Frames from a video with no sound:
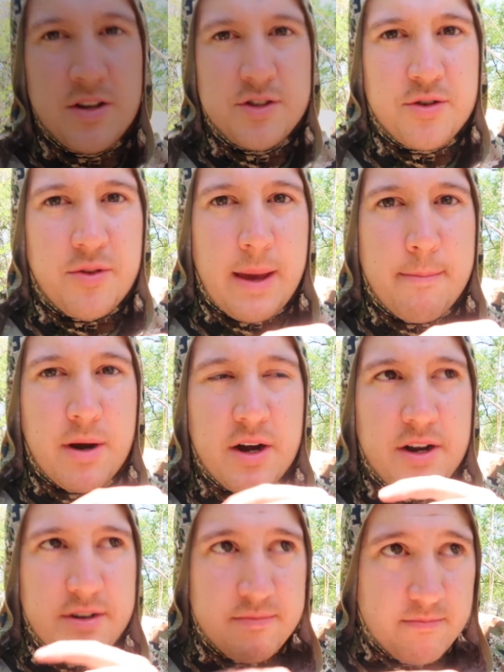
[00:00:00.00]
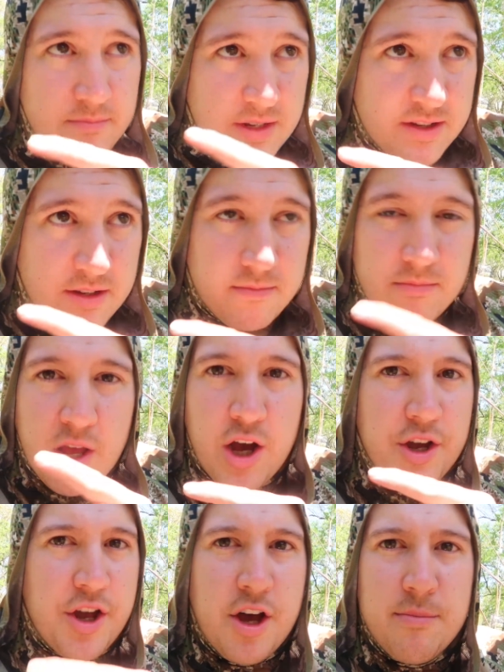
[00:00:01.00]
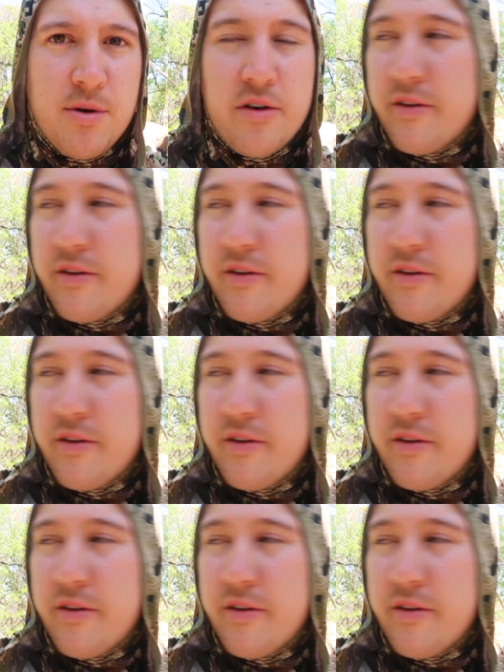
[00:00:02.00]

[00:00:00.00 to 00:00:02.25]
So that bird is hung up